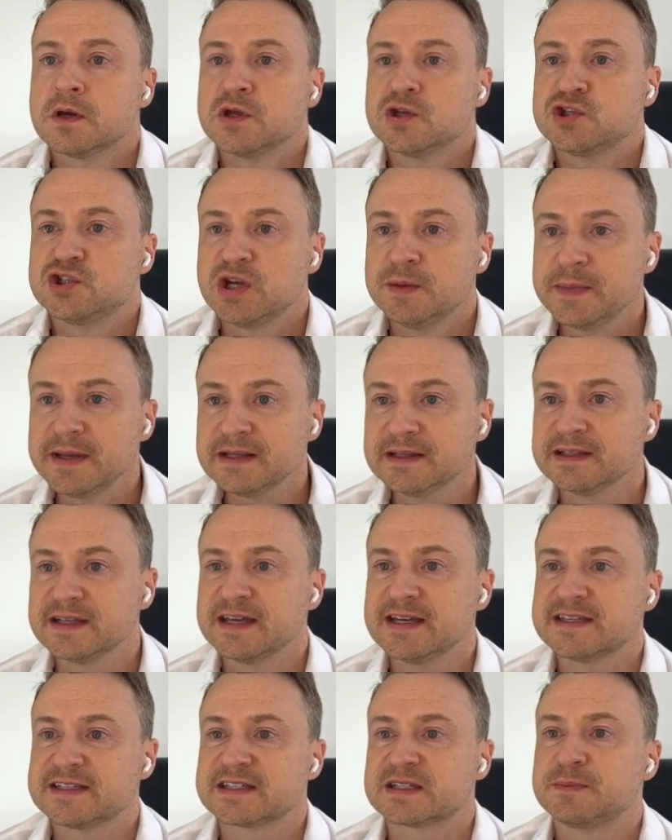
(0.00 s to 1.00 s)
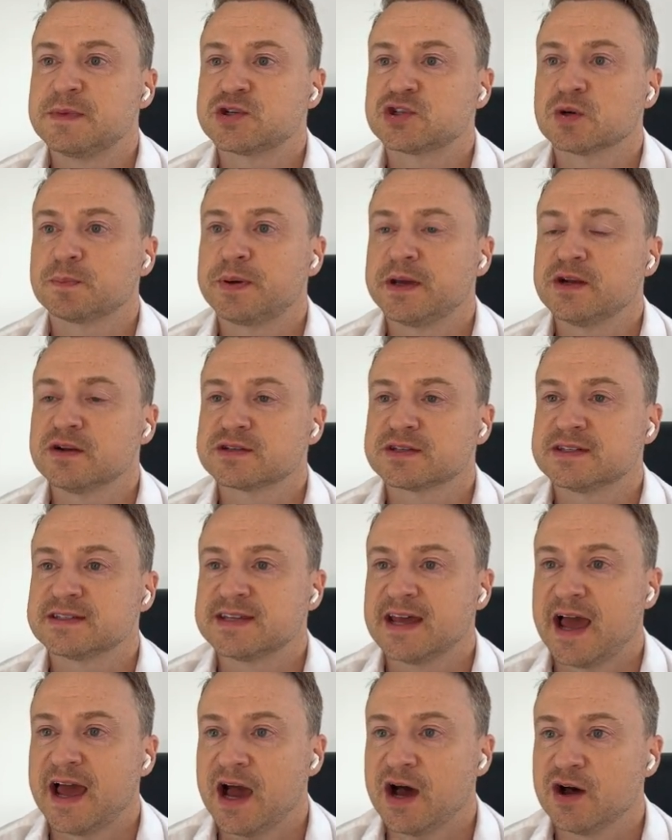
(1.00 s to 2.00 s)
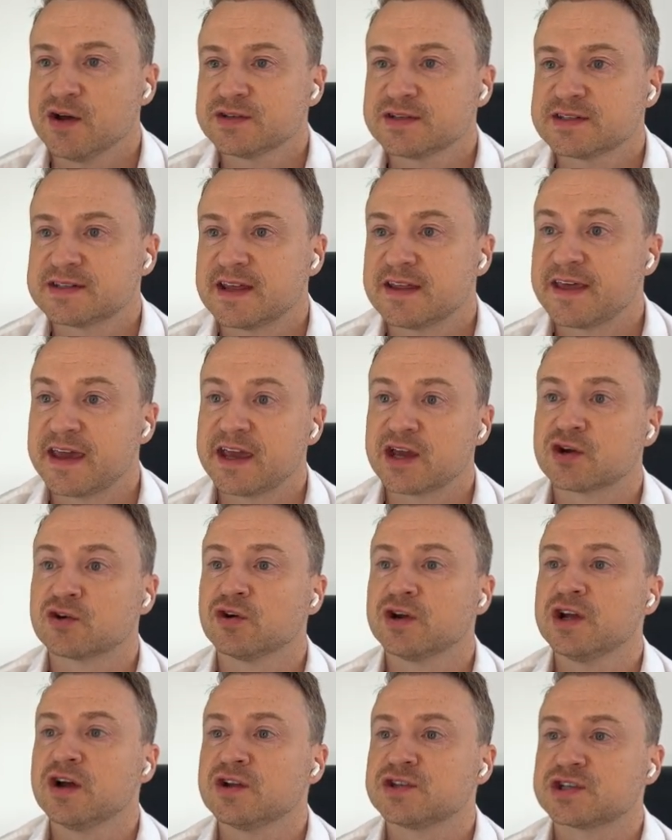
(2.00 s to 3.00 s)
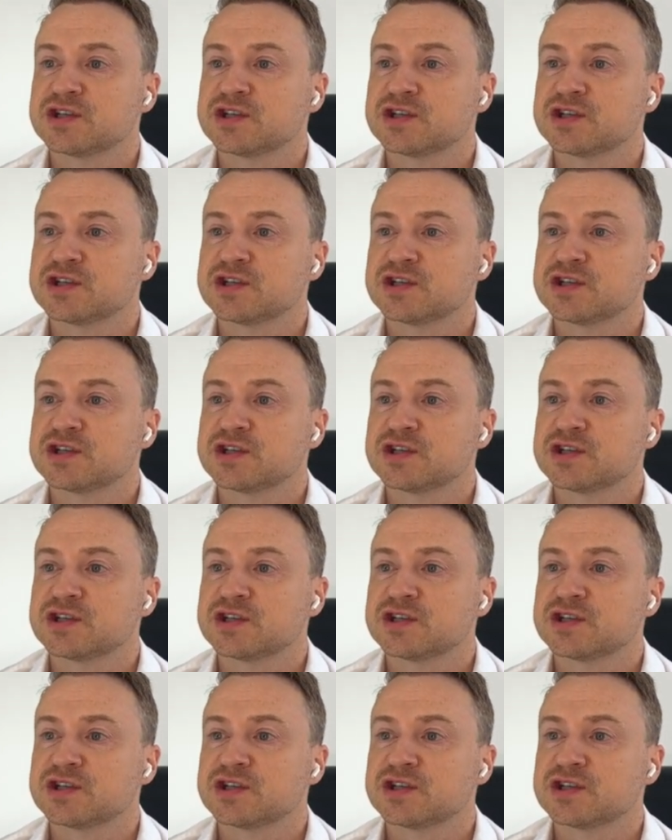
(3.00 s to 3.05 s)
Jimmy lists Mr. Peterson's house. They agree on